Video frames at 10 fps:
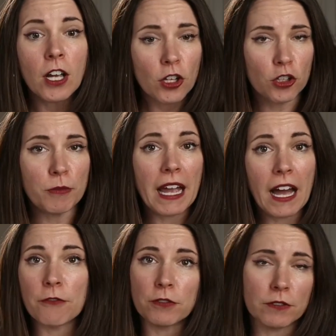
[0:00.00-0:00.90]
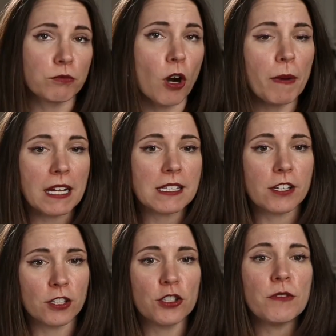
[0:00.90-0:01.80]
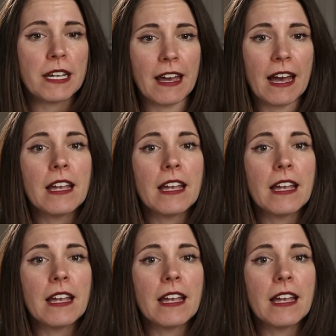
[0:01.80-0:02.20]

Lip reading: you may have robots that are doing that